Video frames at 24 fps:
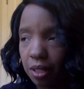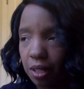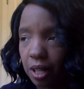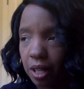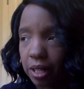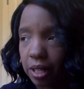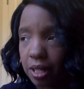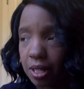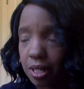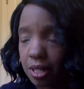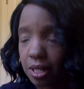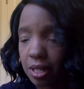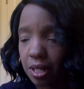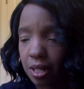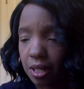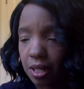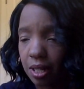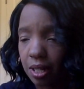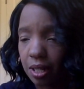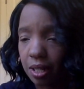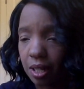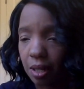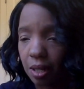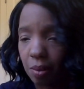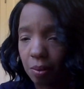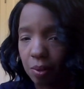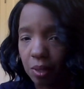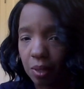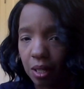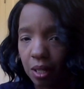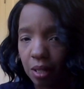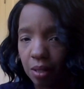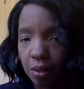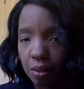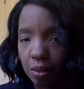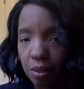I could see that they would let her